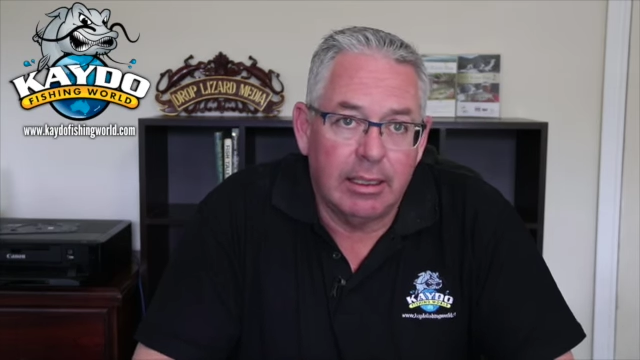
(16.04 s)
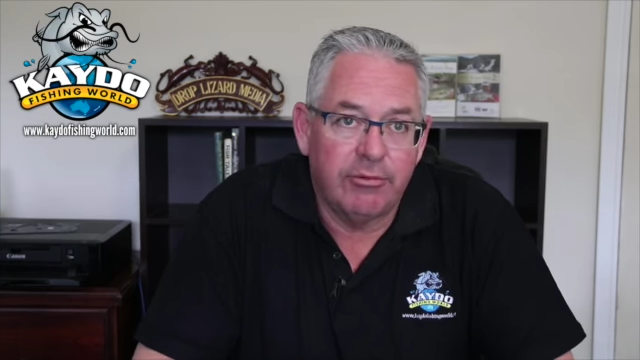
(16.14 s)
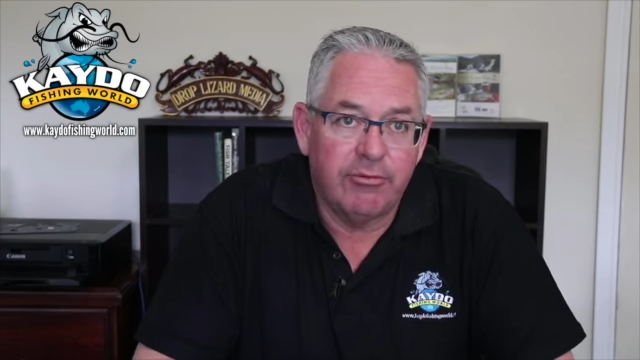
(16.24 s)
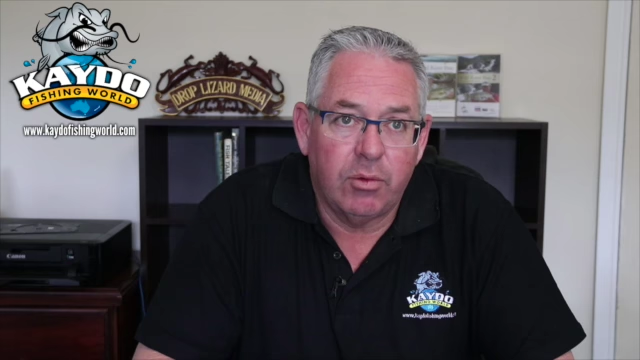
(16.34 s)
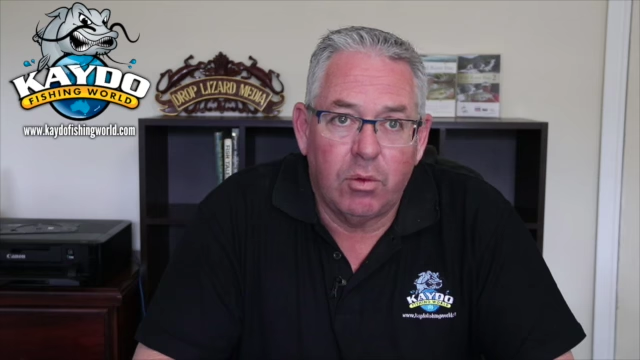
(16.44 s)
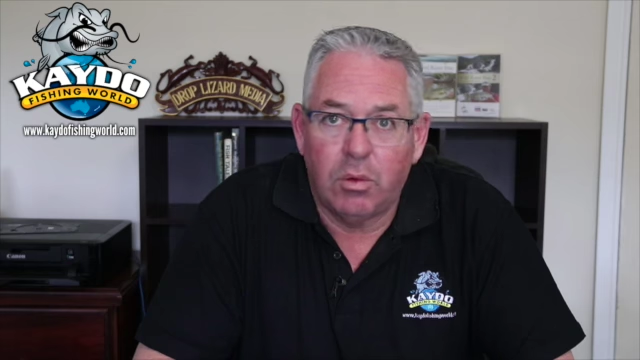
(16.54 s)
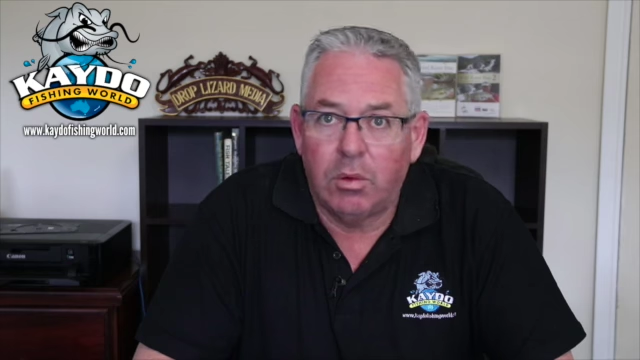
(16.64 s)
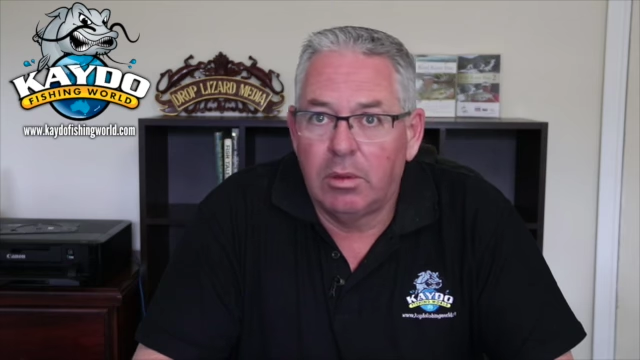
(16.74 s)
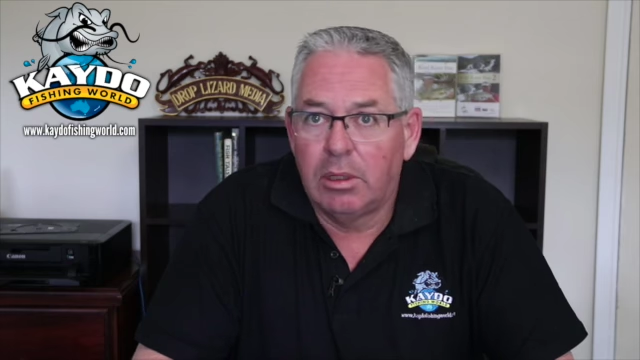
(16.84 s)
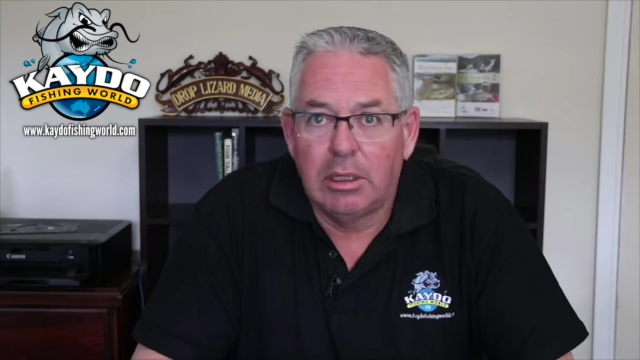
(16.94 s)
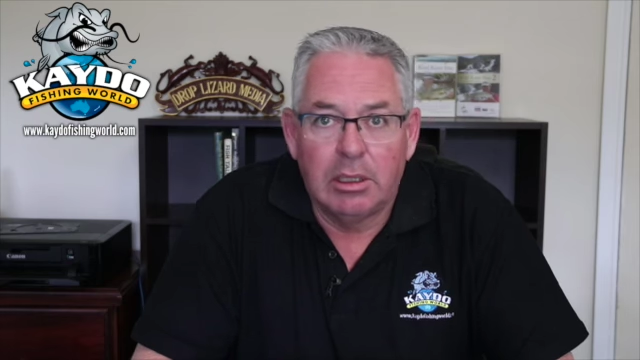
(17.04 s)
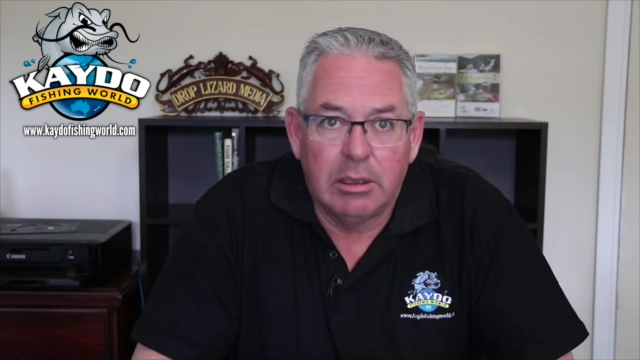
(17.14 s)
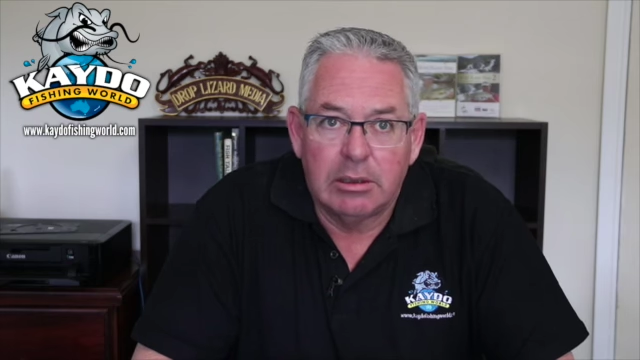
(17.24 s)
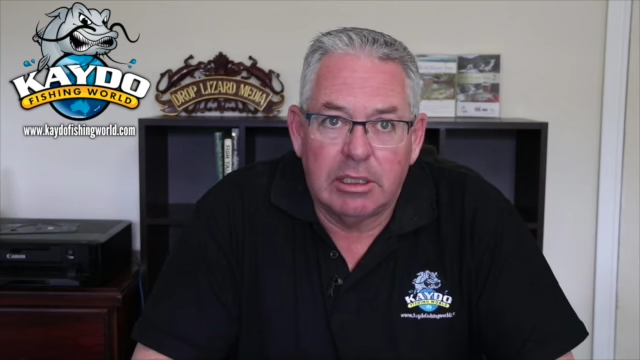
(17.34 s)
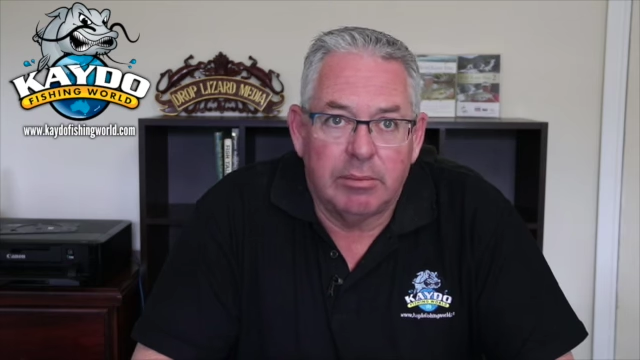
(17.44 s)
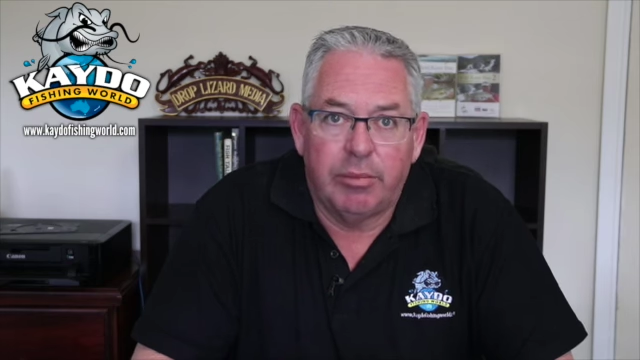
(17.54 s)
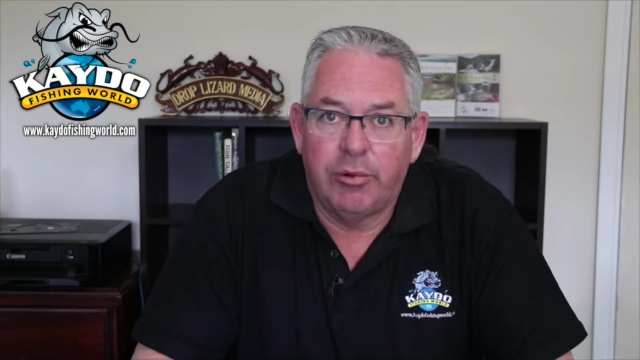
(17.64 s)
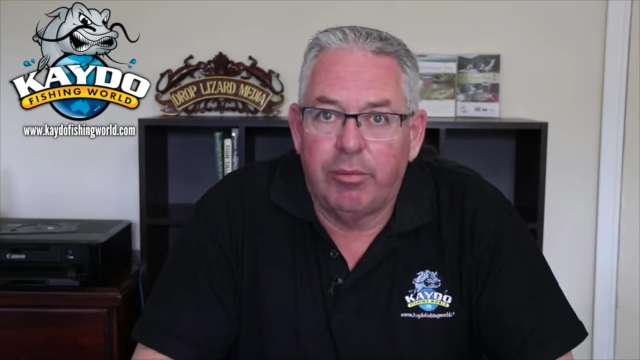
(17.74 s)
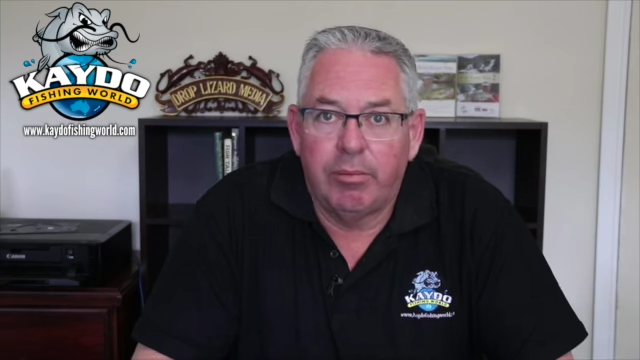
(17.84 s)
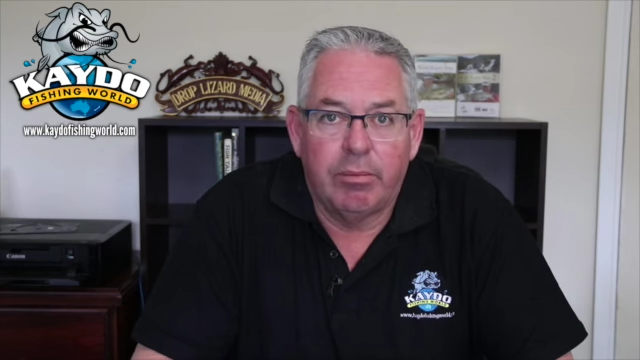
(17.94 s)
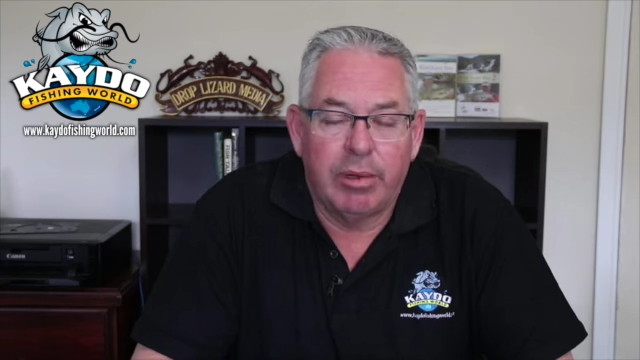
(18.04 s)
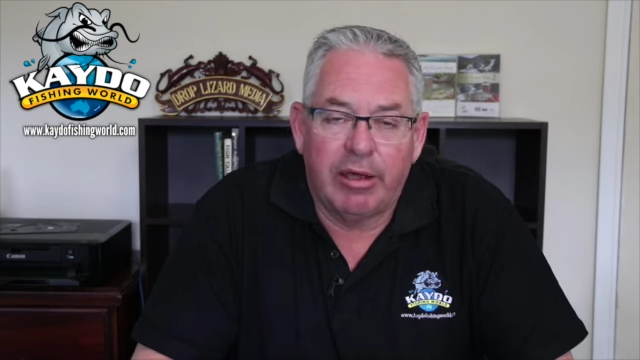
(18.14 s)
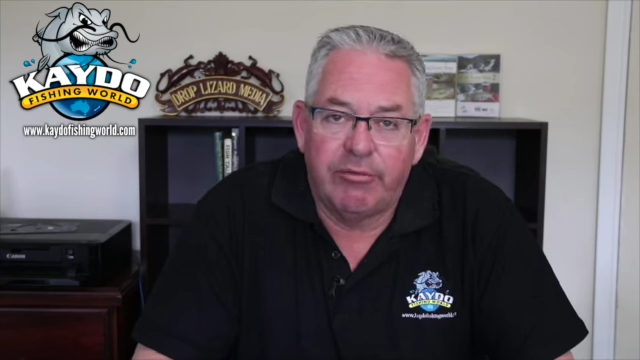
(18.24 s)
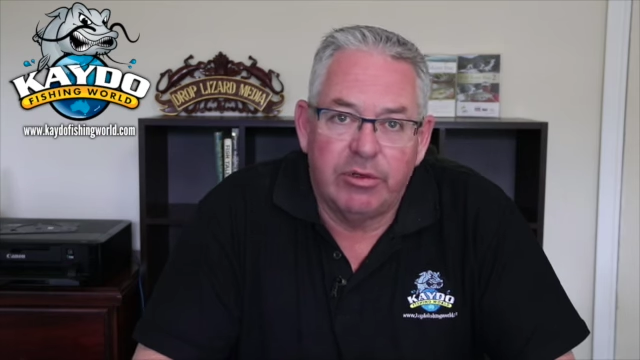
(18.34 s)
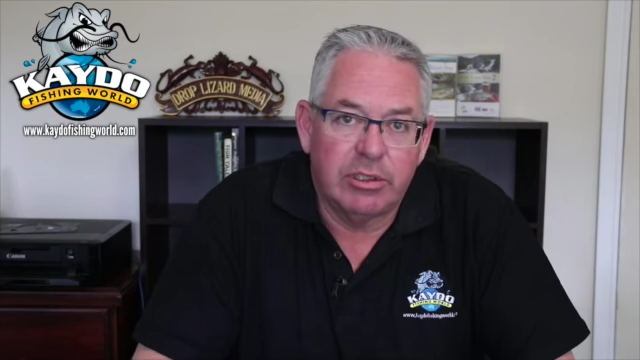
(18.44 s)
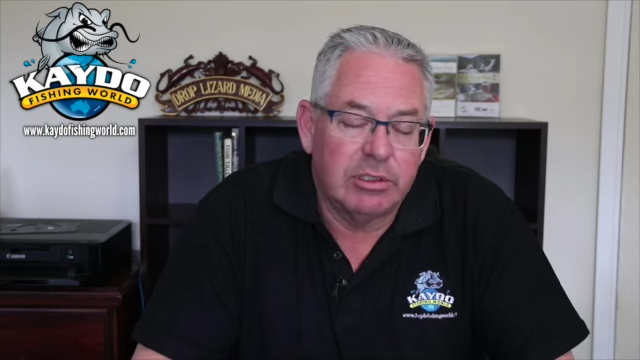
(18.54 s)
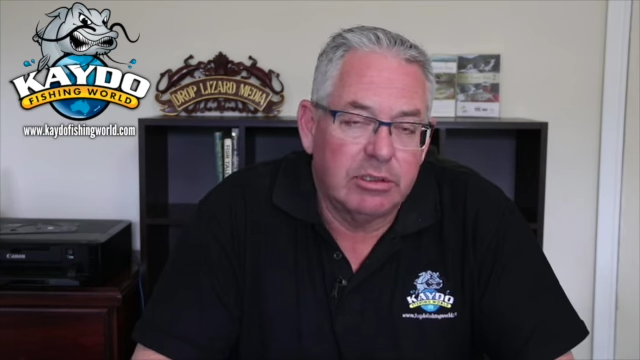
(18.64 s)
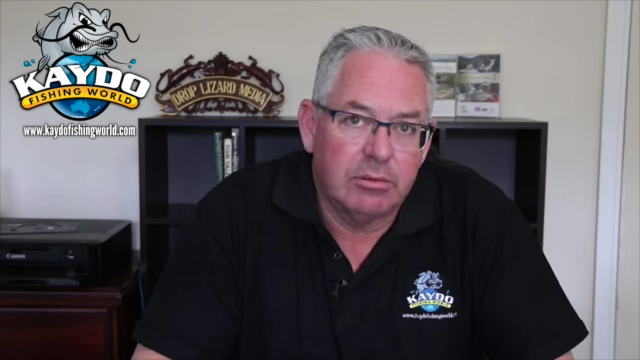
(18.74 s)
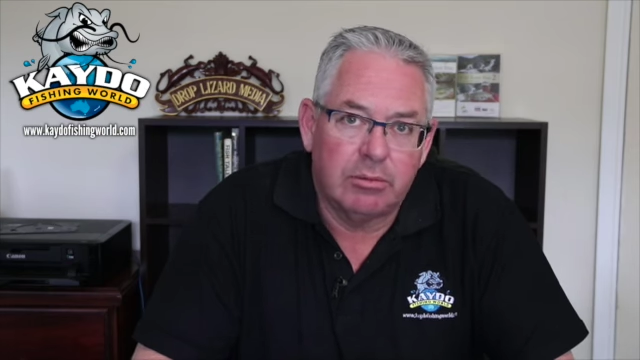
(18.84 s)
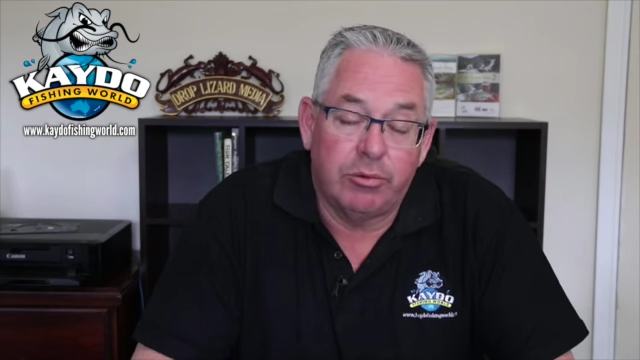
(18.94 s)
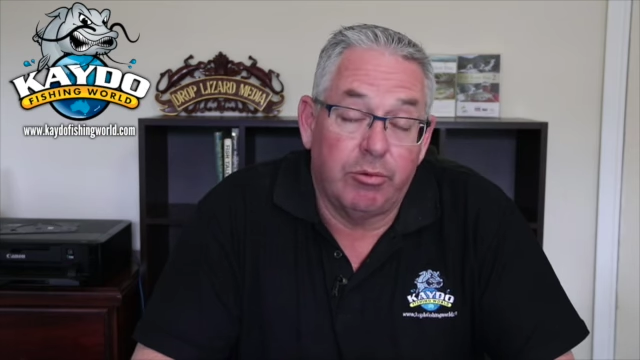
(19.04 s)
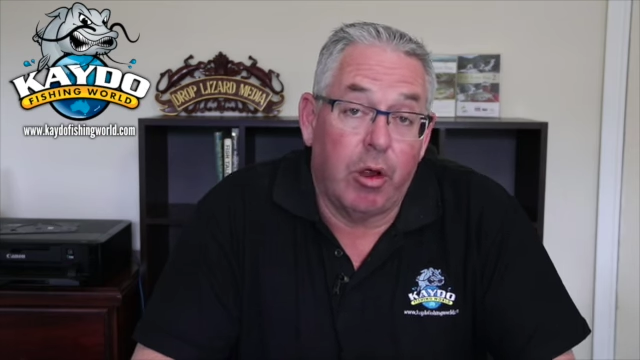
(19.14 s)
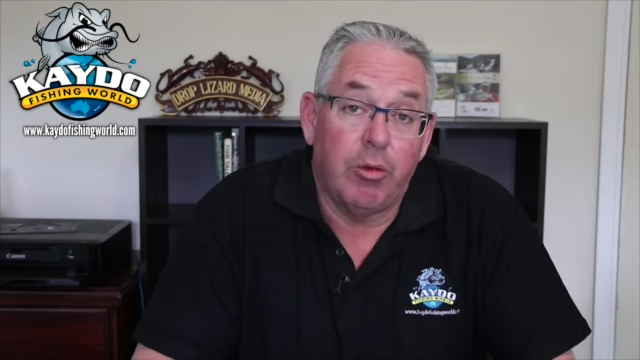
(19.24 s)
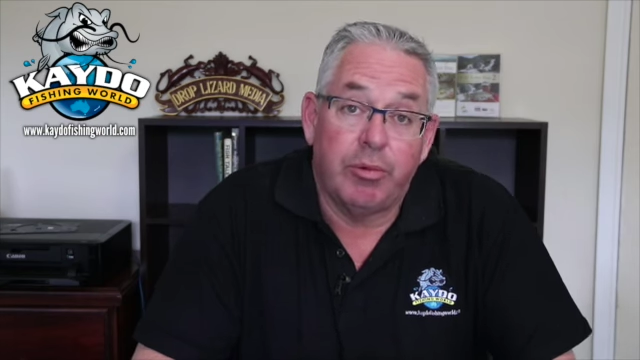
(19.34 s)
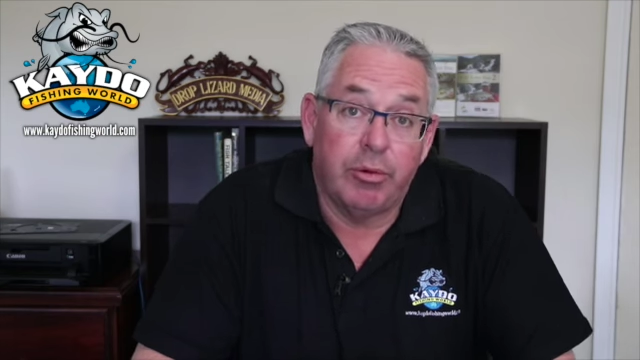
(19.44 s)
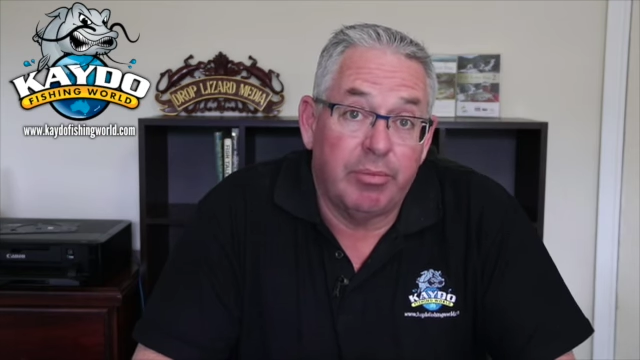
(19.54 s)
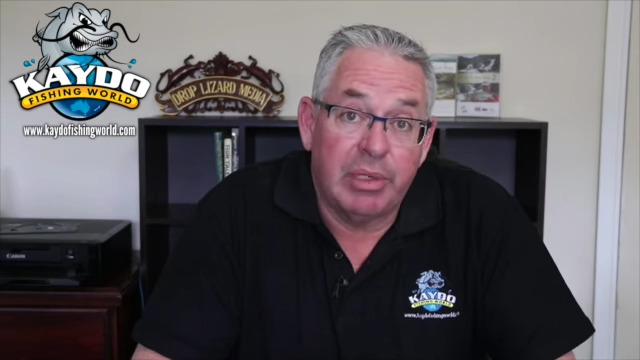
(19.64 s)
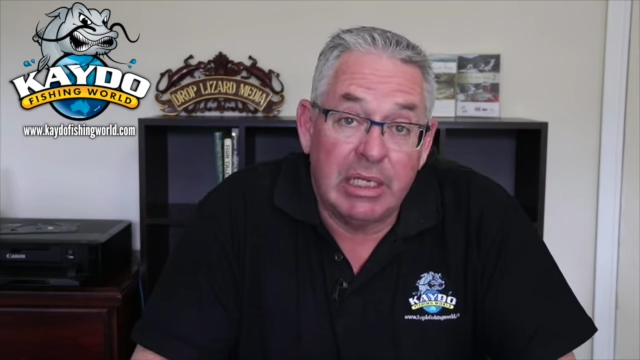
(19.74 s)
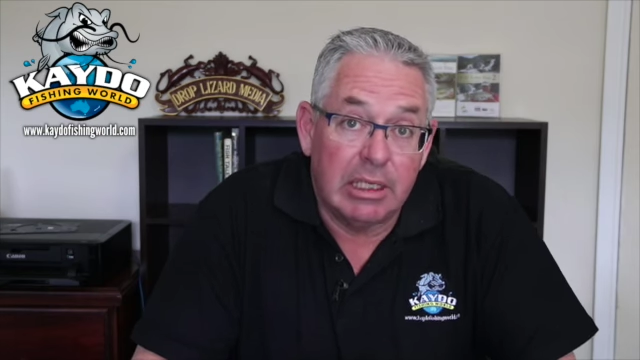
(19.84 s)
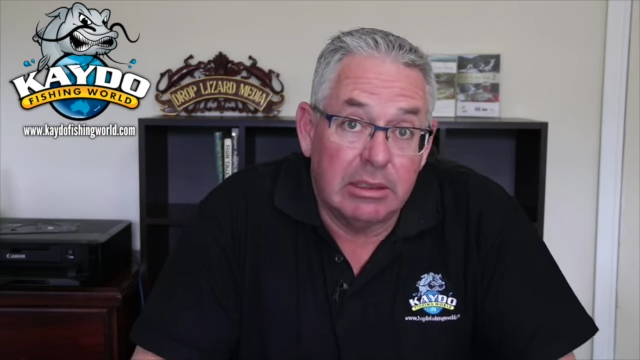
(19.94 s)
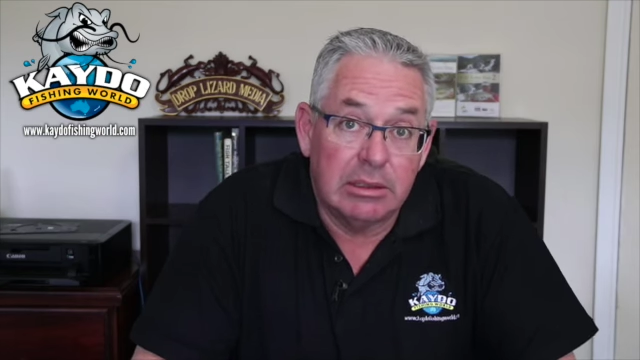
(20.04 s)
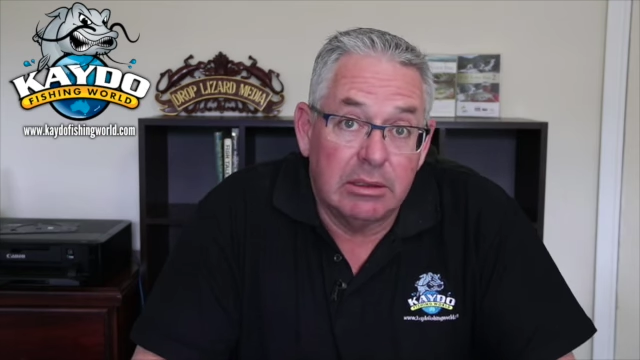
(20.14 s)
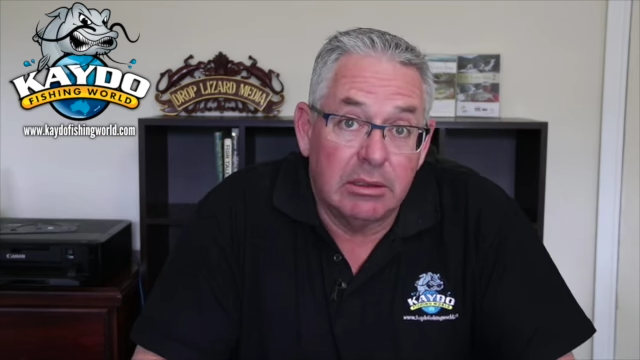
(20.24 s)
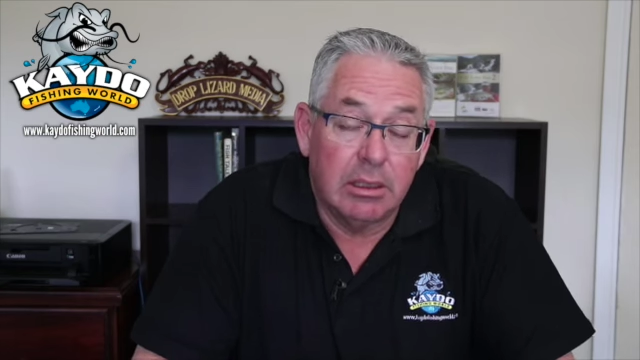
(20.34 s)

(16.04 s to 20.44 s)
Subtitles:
for, say, brim, blackfish, groper and pigs.